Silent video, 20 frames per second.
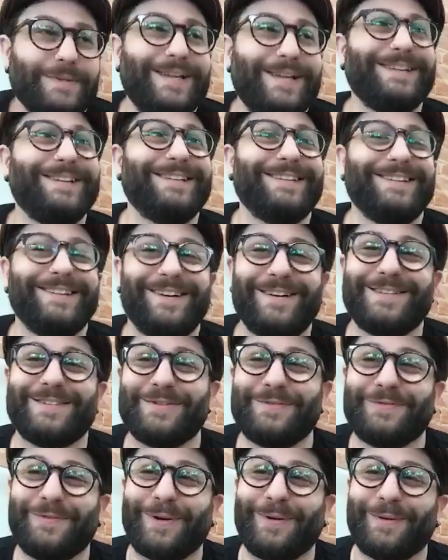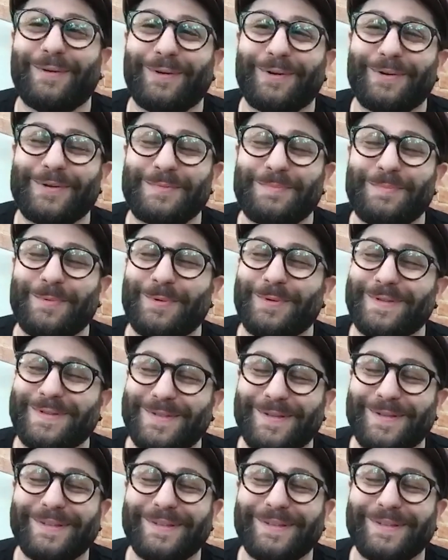I do follow a lot of sports.